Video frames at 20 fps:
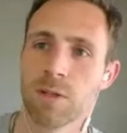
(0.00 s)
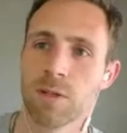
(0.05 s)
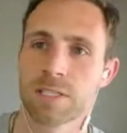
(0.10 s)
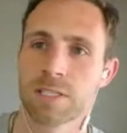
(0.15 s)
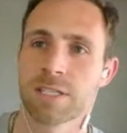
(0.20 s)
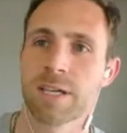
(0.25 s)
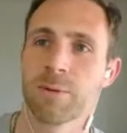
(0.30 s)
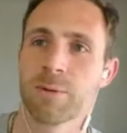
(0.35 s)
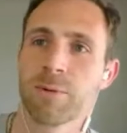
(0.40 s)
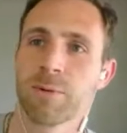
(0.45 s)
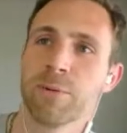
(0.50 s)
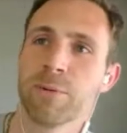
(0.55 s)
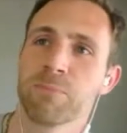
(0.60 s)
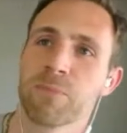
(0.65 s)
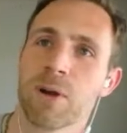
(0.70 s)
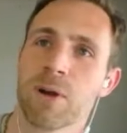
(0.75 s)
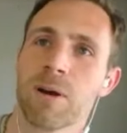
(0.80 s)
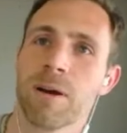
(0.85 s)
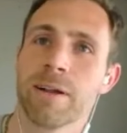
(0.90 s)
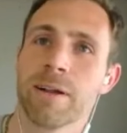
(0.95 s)
let's get real.
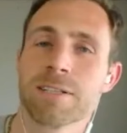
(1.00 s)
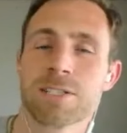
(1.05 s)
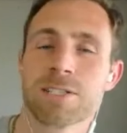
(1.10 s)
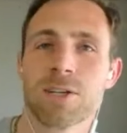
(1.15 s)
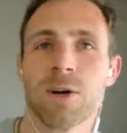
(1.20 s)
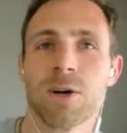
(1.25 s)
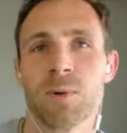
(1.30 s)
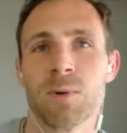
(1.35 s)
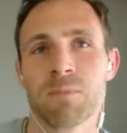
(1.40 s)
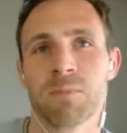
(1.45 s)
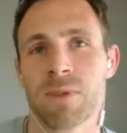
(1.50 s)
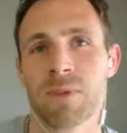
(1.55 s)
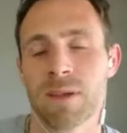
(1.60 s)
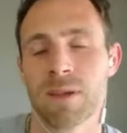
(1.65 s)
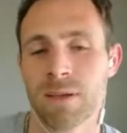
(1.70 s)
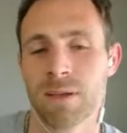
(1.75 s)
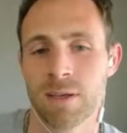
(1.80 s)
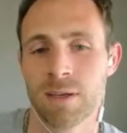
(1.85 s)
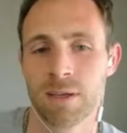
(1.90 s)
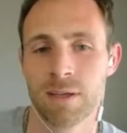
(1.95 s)
All right. So
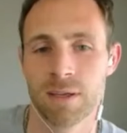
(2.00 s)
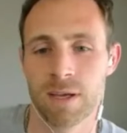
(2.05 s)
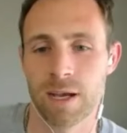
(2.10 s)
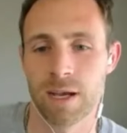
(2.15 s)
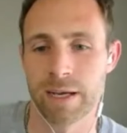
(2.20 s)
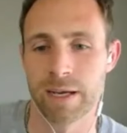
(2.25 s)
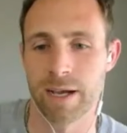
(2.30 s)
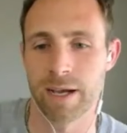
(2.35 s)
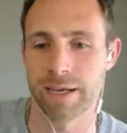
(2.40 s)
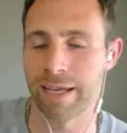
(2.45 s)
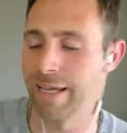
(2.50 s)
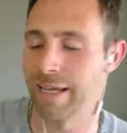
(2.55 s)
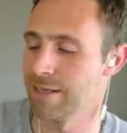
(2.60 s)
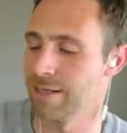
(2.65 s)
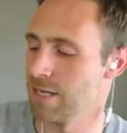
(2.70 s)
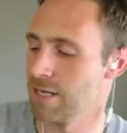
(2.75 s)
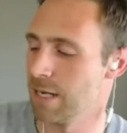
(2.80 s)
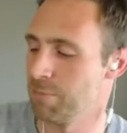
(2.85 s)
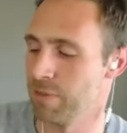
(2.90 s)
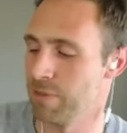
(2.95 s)
I, ca I can't
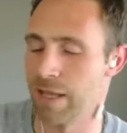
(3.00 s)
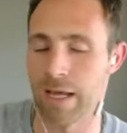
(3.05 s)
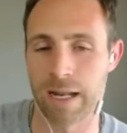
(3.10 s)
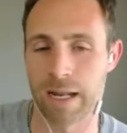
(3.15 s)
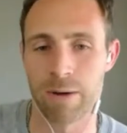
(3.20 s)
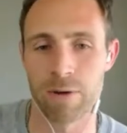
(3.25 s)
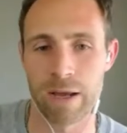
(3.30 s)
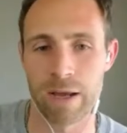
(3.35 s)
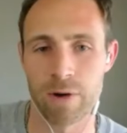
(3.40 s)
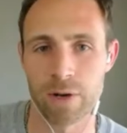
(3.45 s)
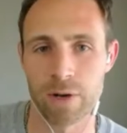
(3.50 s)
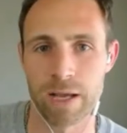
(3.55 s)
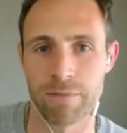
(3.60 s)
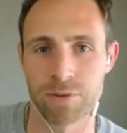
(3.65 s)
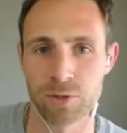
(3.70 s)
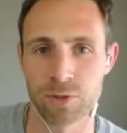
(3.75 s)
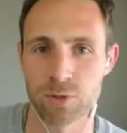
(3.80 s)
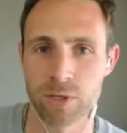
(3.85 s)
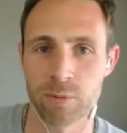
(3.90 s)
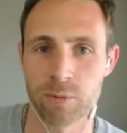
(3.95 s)
top that. I, I would have to
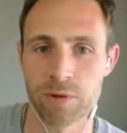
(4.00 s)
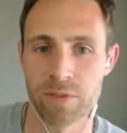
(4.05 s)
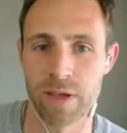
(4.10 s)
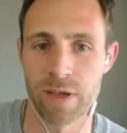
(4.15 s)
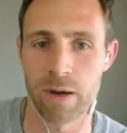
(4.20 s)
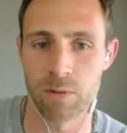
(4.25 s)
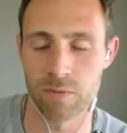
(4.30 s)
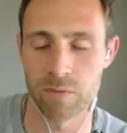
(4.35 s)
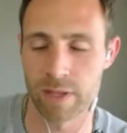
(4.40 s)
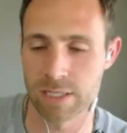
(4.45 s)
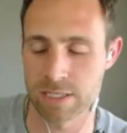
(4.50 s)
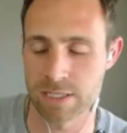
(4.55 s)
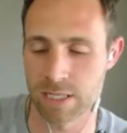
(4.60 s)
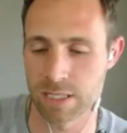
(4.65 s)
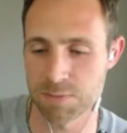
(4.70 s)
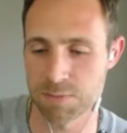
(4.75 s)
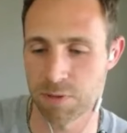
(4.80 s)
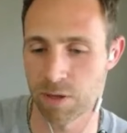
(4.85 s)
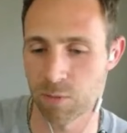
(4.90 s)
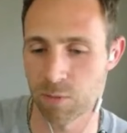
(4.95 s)
agree with that one. That's,
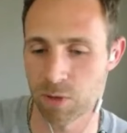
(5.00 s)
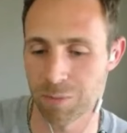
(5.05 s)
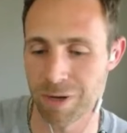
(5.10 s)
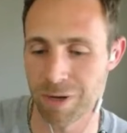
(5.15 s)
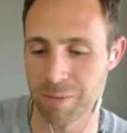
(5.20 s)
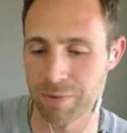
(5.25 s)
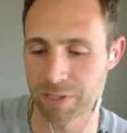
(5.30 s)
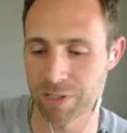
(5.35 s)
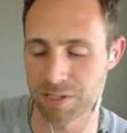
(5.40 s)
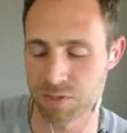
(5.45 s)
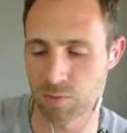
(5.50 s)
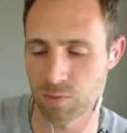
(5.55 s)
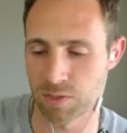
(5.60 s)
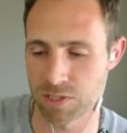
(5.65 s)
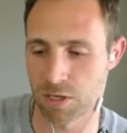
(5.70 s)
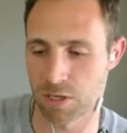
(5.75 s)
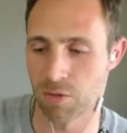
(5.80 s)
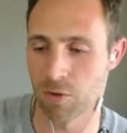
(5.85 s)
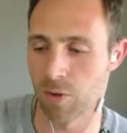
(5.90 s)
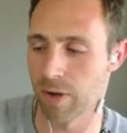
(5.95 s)
that's probably one of my biggest ones.
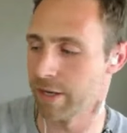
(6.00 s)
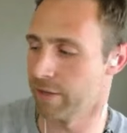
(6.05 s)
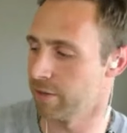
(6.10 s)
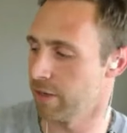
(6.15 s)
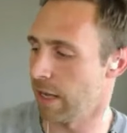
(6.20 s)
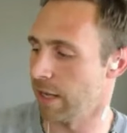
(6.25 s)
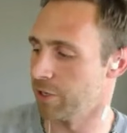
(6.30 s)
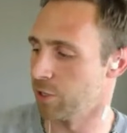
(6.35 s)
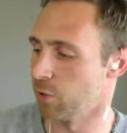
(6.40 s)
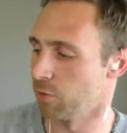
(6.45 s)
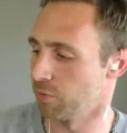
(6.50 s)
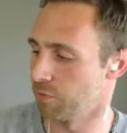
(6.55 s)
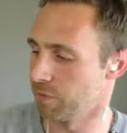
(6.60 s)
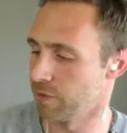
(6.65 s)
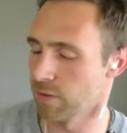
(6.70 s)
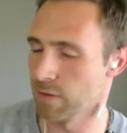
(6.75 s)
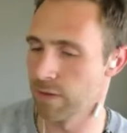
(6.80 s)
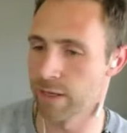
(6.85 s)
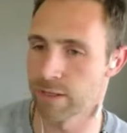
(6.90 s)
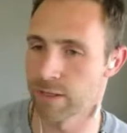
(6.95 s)
Although I, I don't
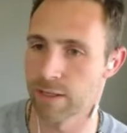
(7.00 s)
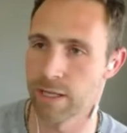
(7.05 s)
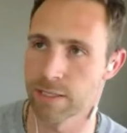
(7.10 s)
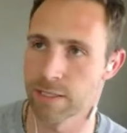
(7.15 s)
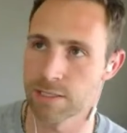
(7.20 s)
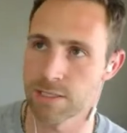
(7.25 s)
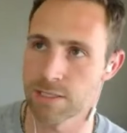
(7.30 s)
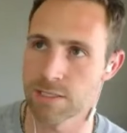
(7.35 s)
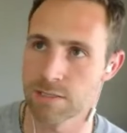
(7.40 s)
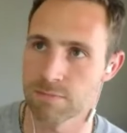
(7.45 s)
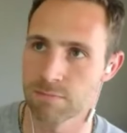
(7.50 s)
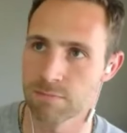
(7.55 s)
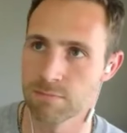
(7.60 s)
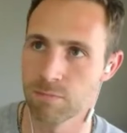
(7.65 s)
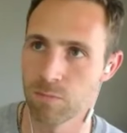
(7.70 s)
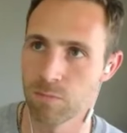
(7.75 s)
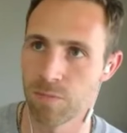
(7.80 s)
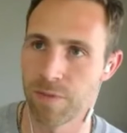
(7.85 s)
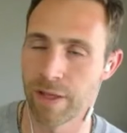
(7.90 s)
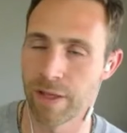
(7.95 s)
feel like that's,
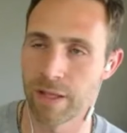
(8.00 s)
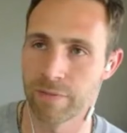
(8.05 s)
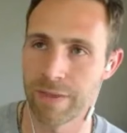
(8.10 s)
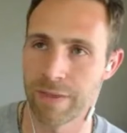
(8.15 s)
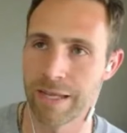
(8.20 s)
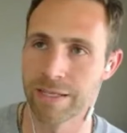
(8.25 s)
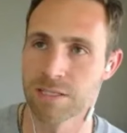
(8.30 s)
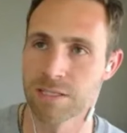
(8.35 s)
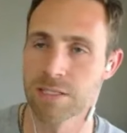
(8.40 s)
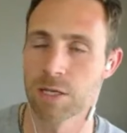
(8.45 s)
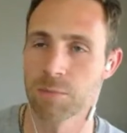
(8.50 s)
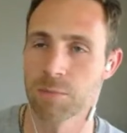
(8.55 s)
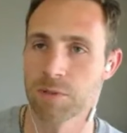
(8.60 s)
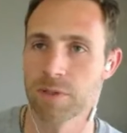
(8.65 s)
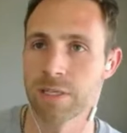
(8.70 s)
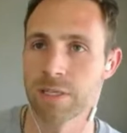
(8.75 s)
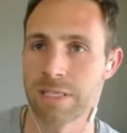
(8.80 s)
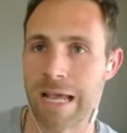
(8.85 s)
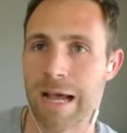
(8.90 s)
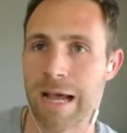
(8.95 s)
that, that is something
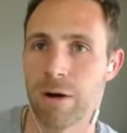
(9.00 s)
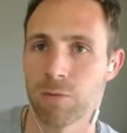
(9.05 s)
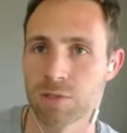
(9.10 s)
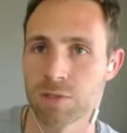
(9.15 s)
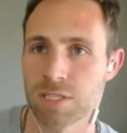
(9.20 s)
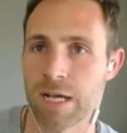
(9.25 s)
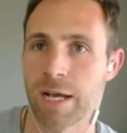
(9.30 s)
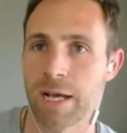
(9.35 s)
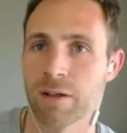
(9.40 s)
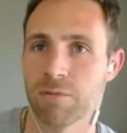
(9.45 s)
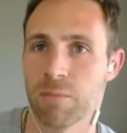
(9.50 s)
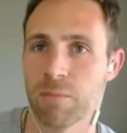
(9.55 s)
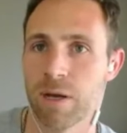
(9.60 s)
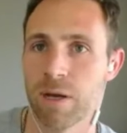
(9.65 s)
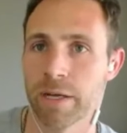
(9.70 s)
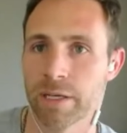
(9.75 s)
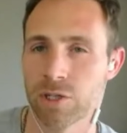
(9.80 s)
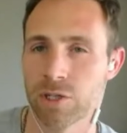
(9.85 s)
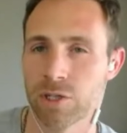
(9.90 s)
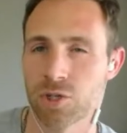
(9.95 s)
that's outside of my
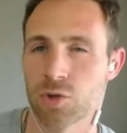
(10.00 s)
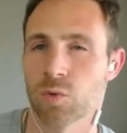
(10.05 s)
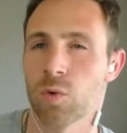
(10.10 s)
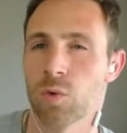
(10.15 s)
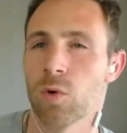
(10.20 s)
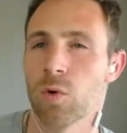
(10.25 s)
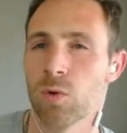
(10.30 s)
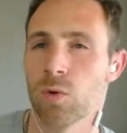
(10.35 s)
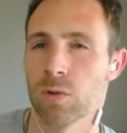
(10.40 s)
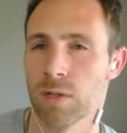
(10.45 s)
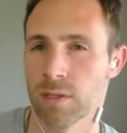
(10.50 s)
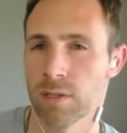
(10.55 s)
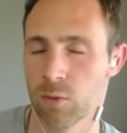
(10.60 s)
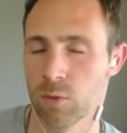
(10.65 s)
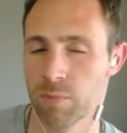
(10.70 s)
control a little